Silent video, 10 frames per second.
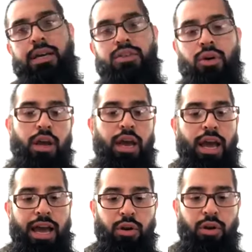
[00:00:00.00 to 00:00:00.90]
So I
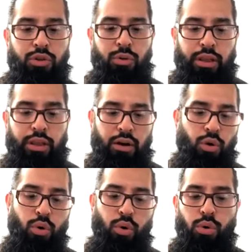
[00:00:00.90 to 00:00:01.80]
had to go through like a
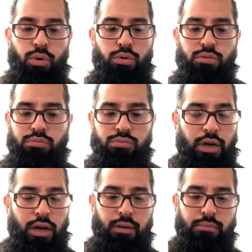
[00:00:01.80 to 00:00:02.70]
whole
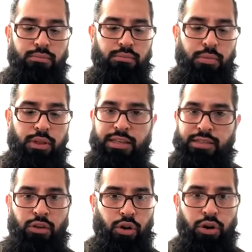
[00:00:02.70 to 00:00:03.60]
um,
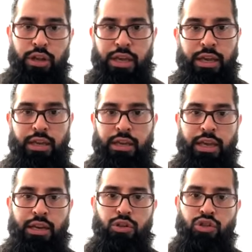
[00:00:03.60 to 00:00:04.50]
lesson learning and,
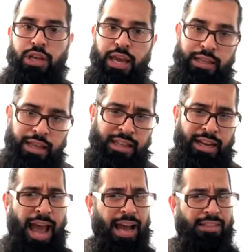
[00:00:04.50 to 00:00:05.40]
and, understanding, then
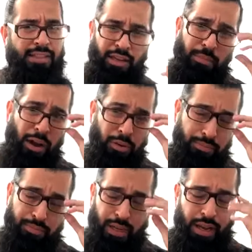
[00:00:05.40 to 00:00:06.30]
asking about
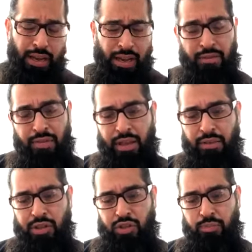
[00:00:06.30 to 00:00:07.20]
if if
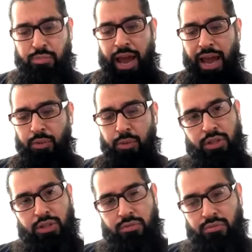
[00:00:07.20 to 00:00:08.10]
this path
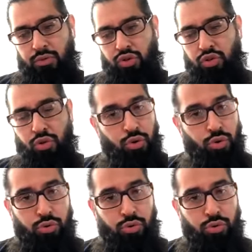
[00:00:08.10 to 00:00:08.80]
was true,